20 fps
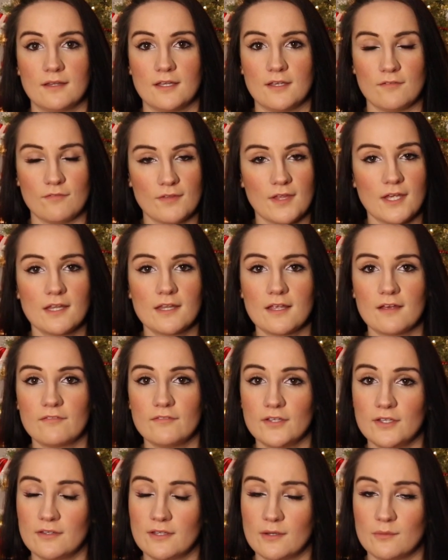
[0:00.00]
If they love
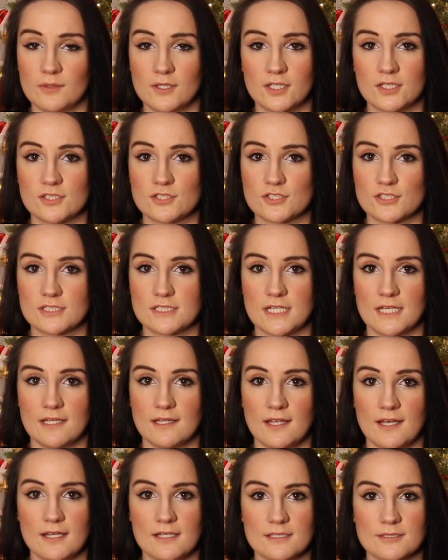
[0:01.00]
you, they will understand
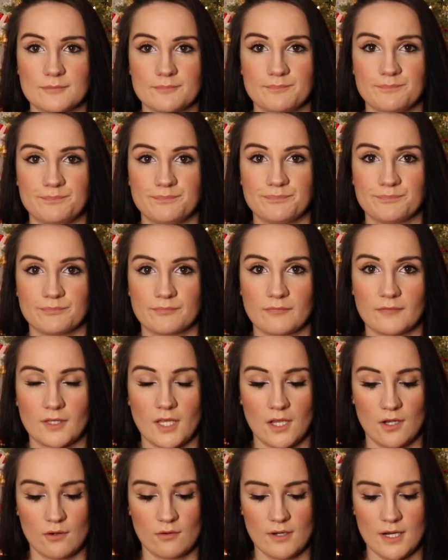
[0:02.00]
that.
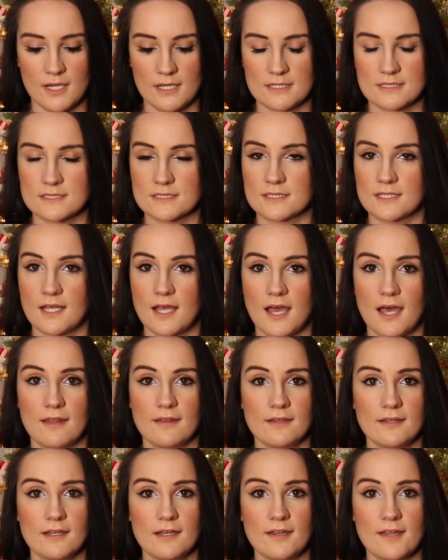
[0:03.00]
Alright,
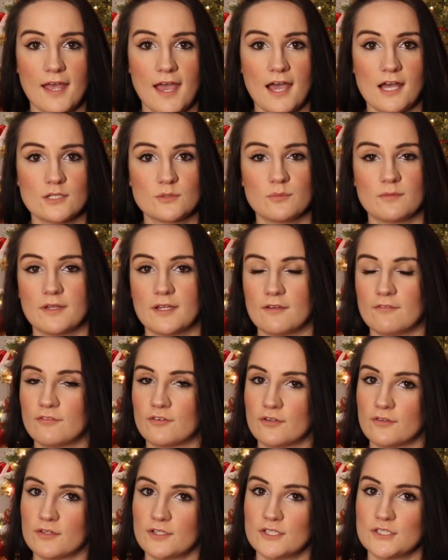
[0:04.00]
other than that, without
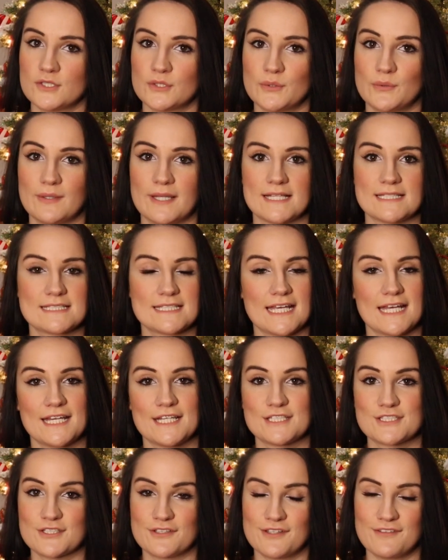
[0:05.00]
further ado, let's get
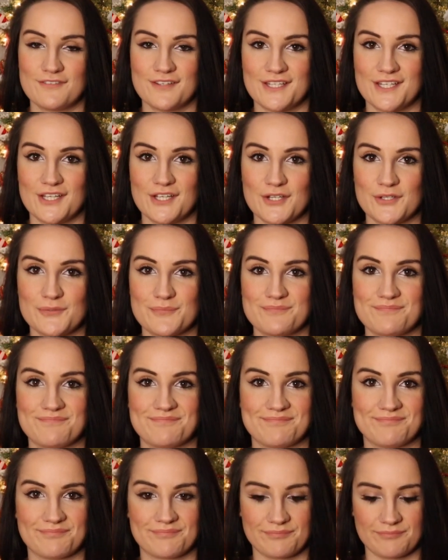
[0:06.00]
into the video.
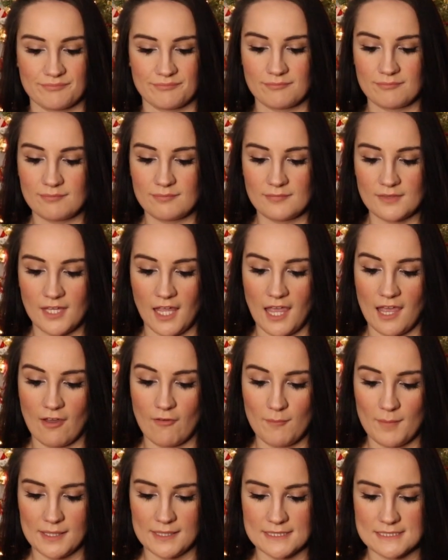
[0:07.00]
I
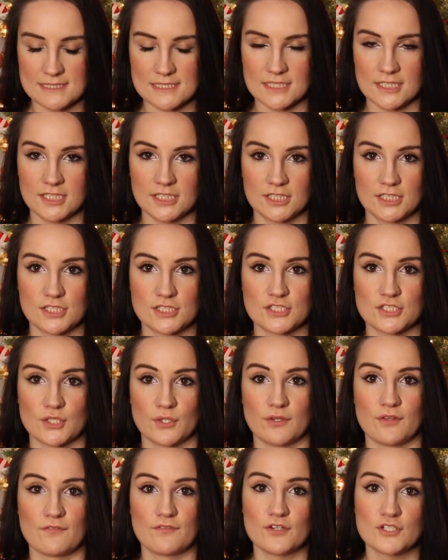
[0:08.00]
have my list here. So
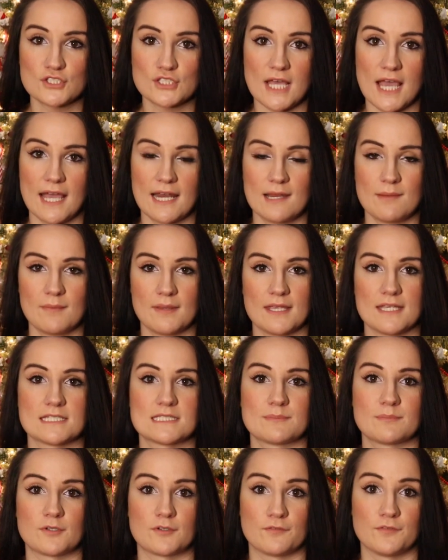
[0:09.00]
the first item
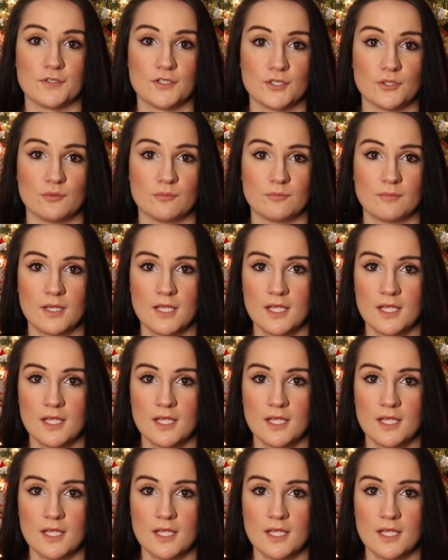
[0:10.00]
is perfume.